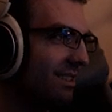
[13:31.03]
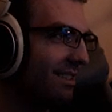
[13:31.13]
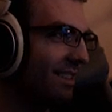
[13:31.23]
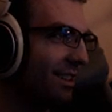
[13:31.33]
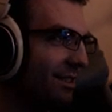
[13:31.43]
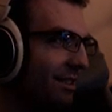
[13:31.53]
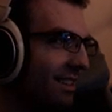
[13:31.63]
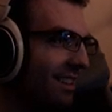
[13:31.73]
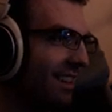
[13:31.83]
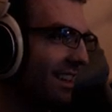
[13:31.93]
I'm gonna read
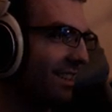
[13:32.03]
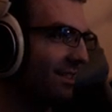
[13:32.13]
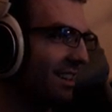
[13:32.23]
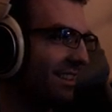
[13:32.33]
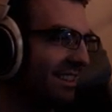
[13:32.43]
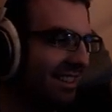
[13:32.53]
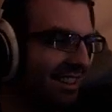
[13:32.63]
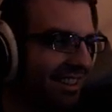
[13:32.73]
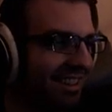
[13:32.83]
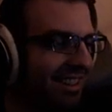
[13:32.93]
it again, man.
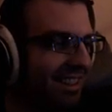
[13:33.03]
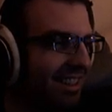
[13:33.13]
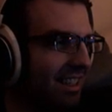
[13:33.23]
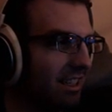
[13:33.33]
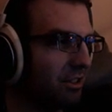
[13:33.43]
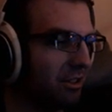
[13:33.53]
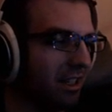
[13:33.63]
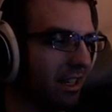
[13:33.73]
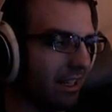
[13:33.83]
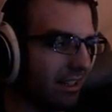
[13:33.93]

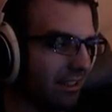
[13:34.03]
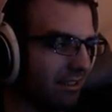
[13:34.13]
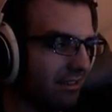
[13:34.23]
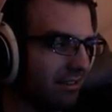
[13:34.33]
Increting, dude.